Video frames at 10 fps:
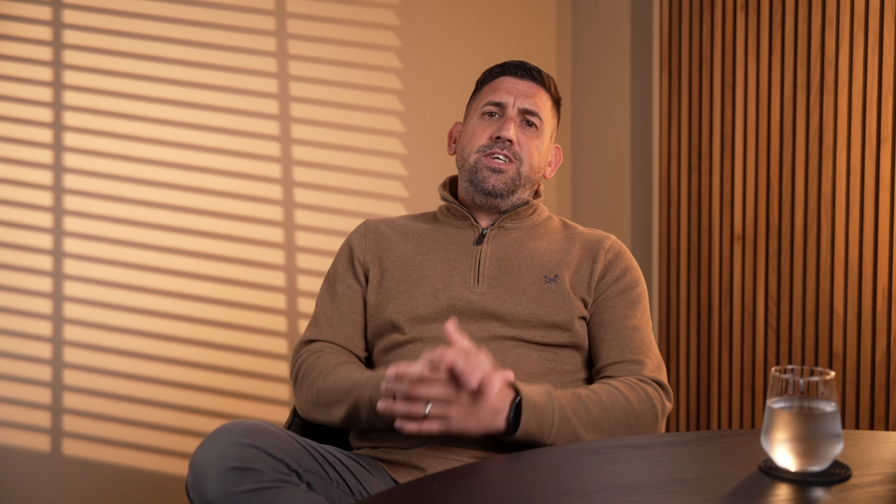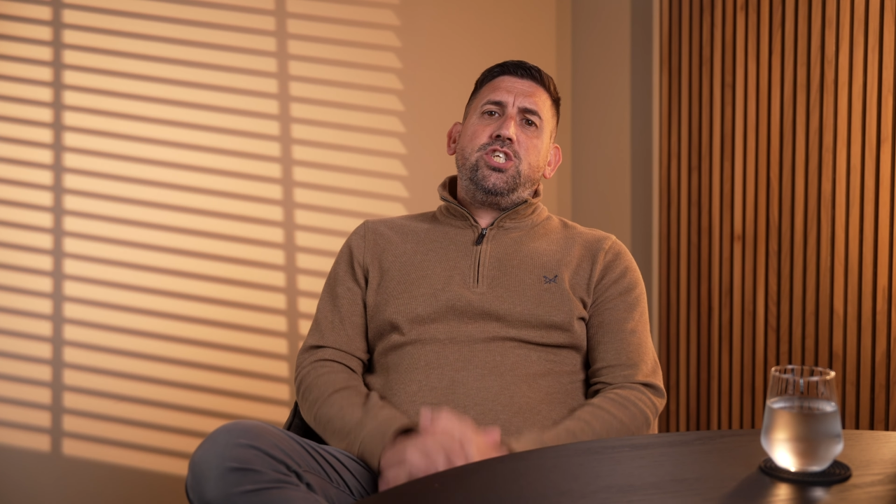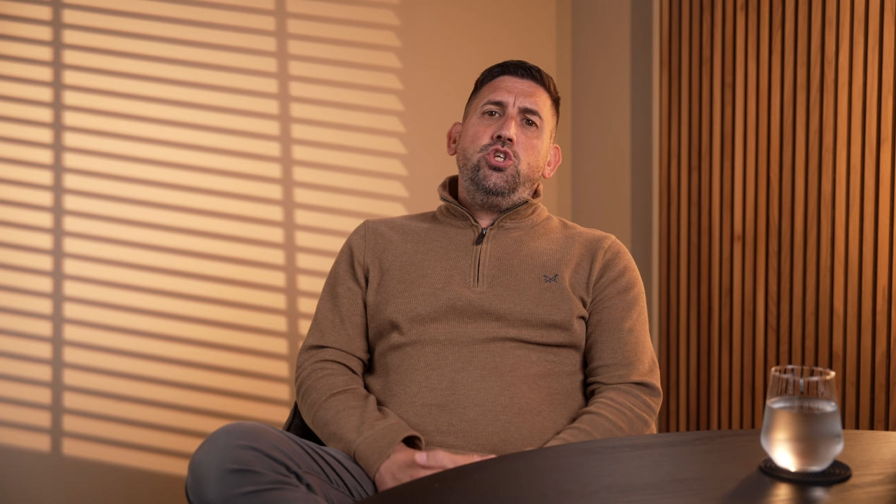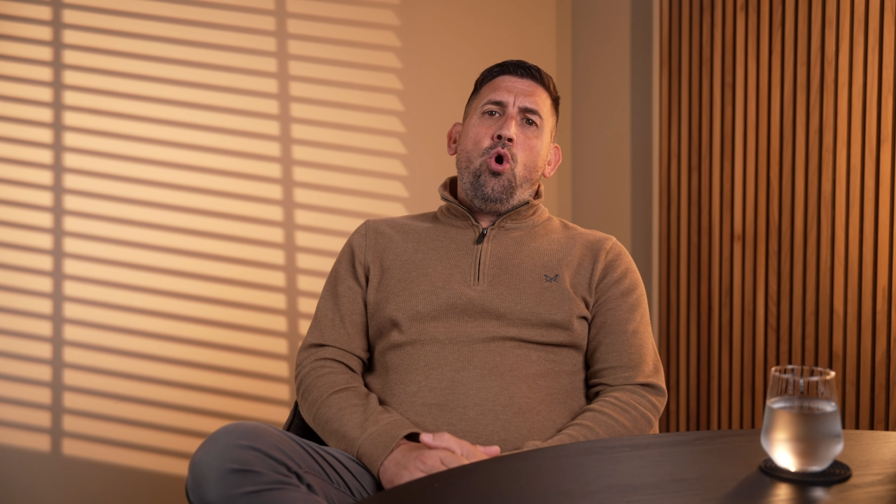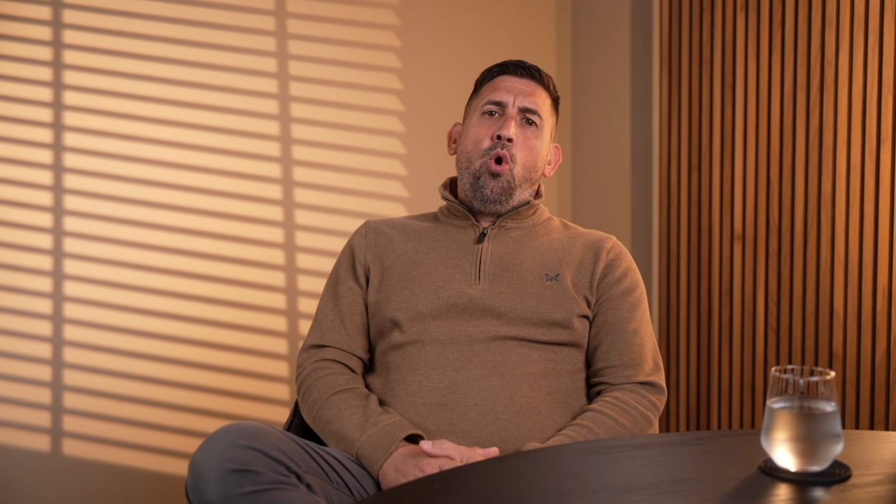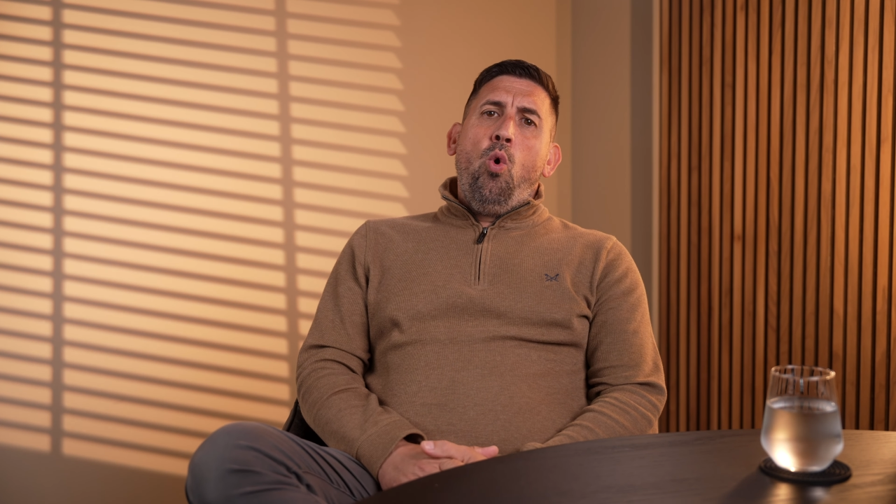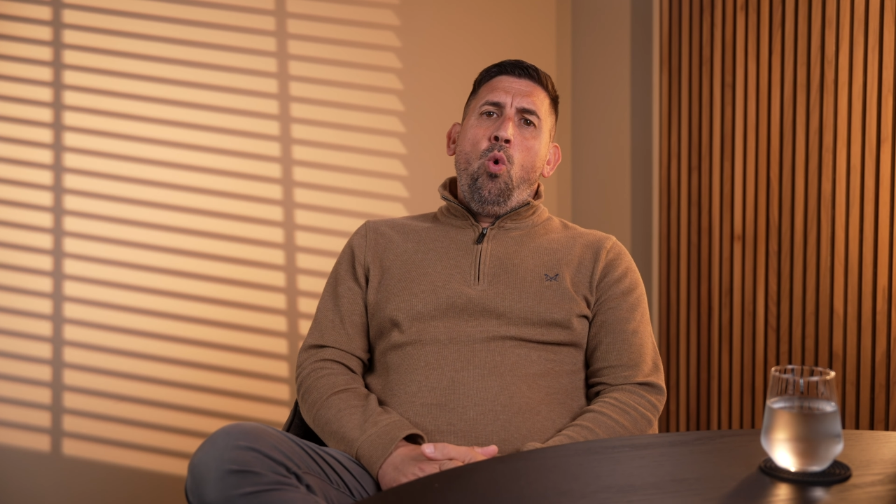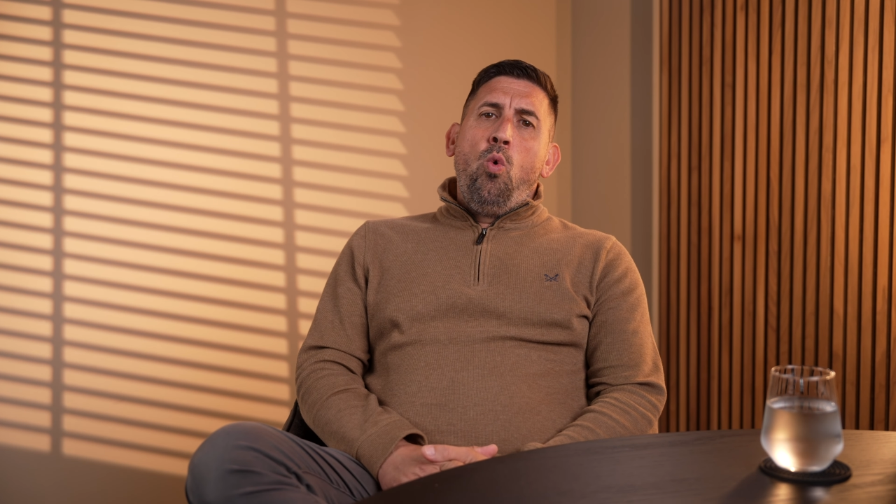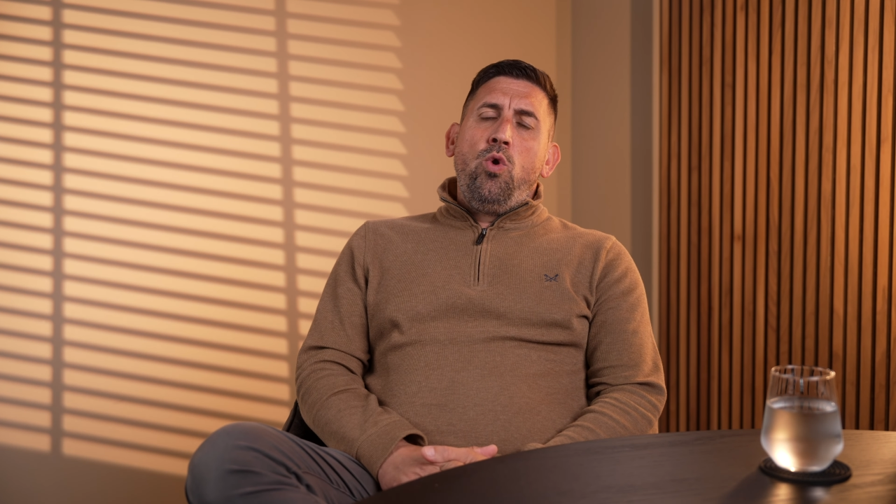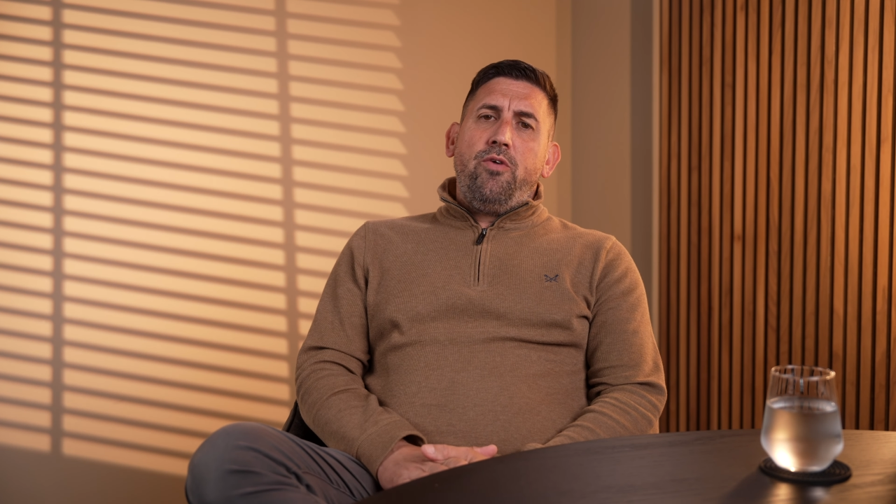it's not
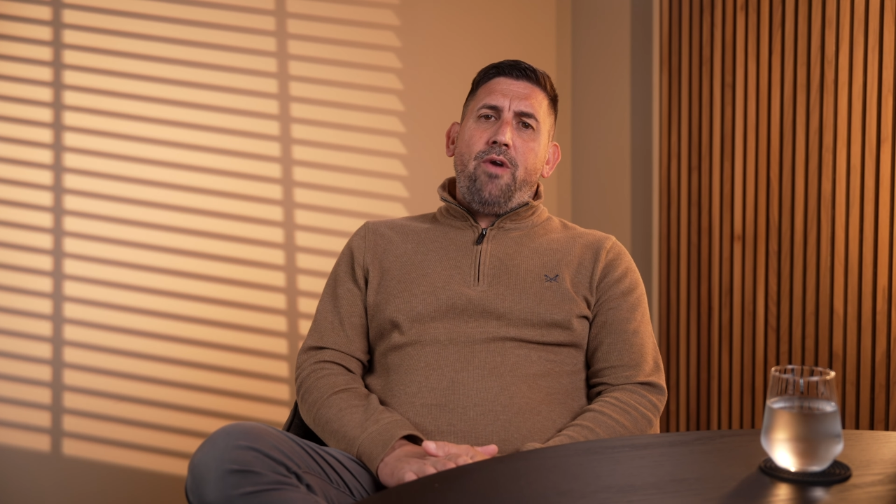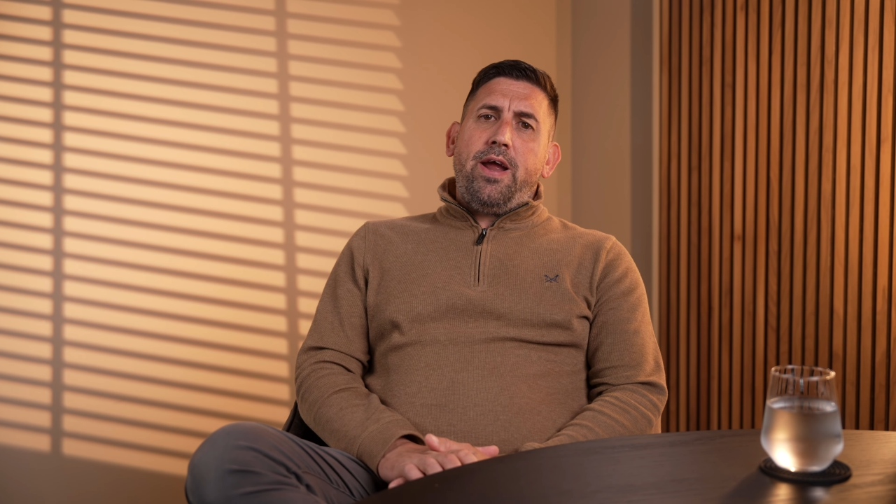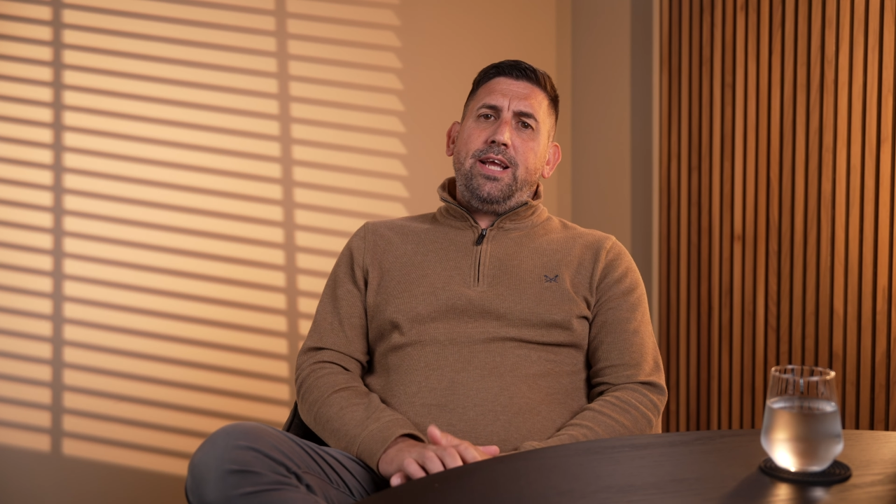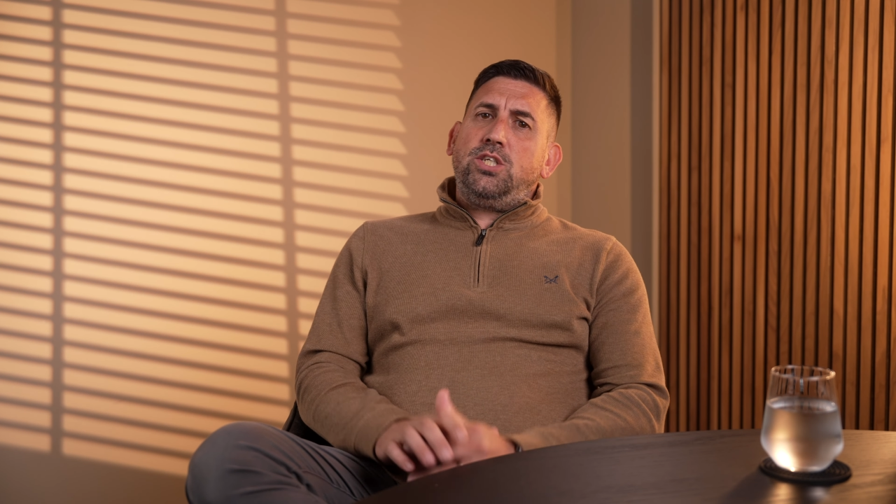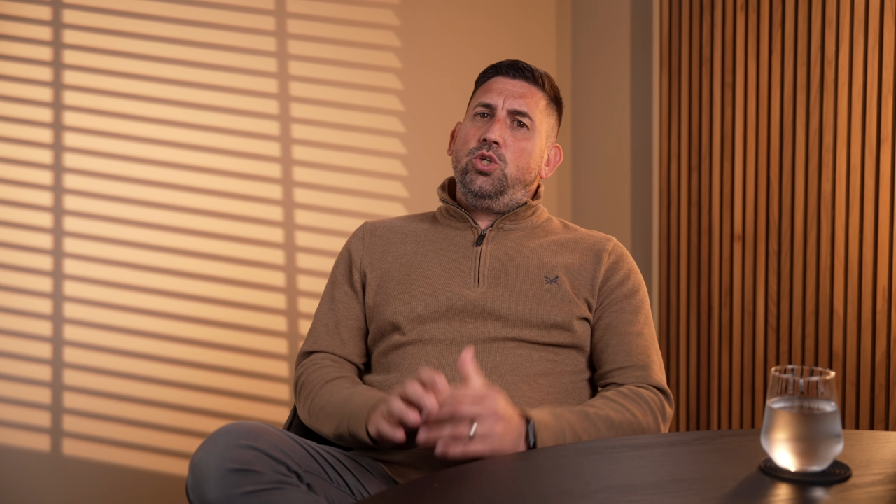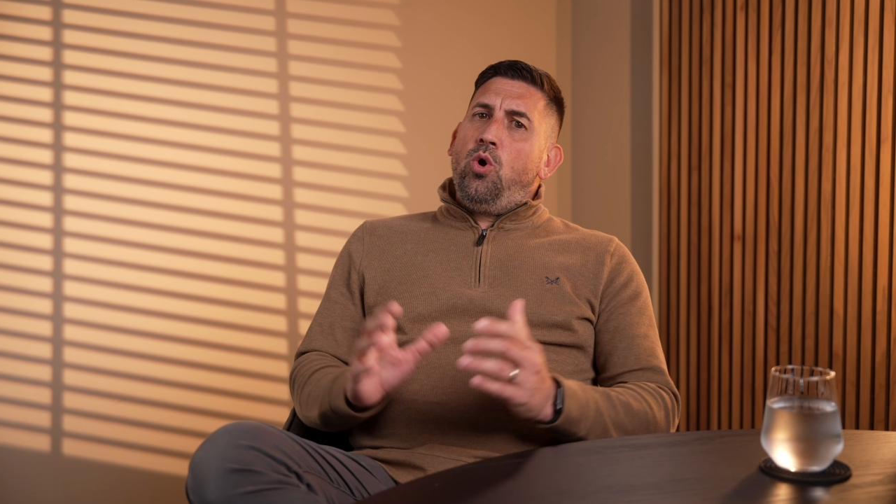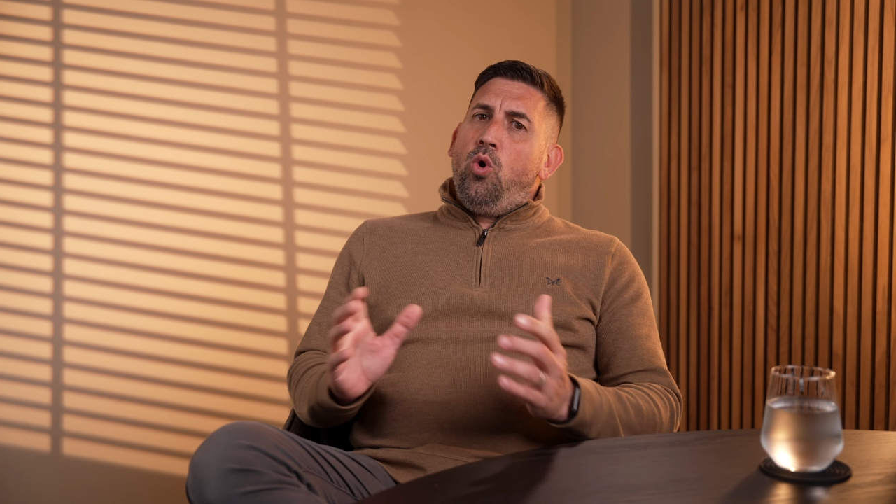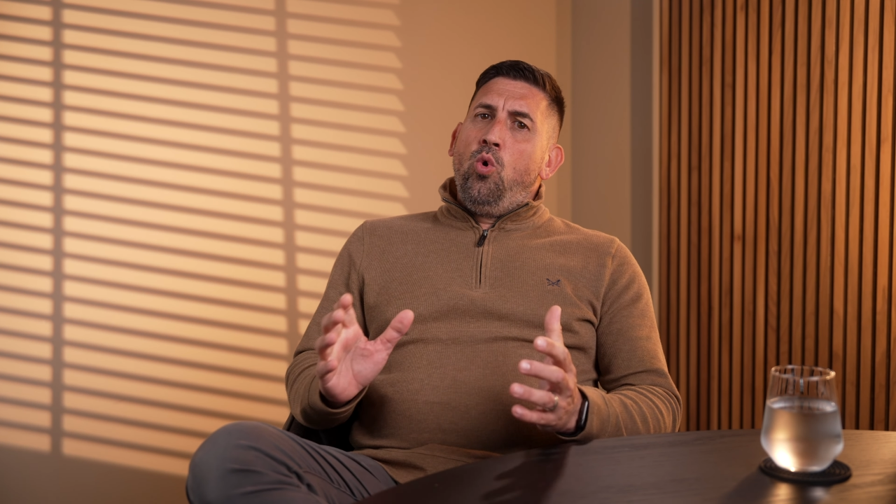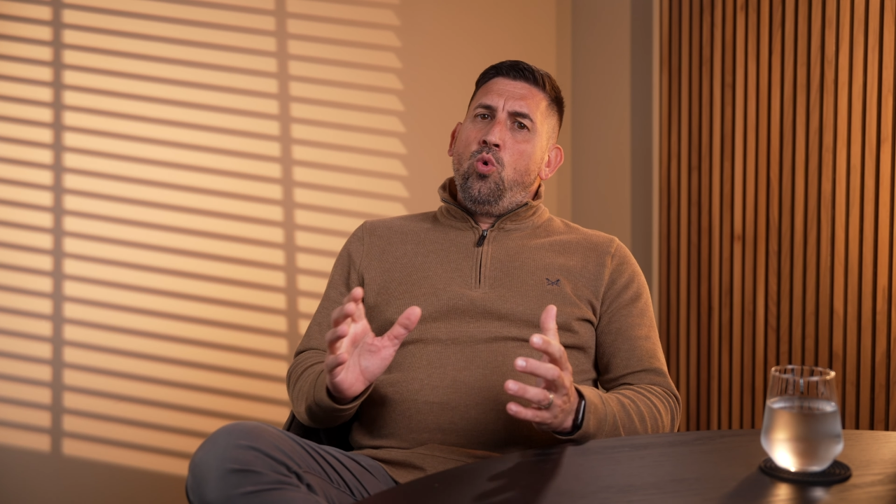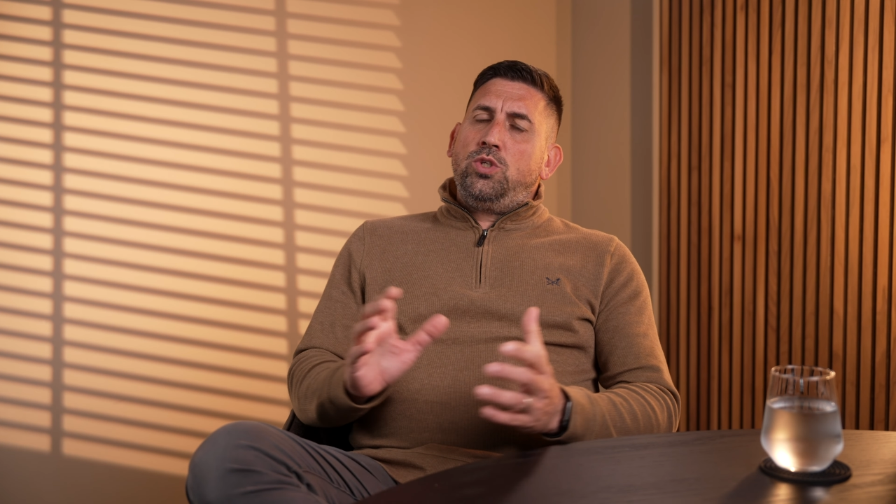all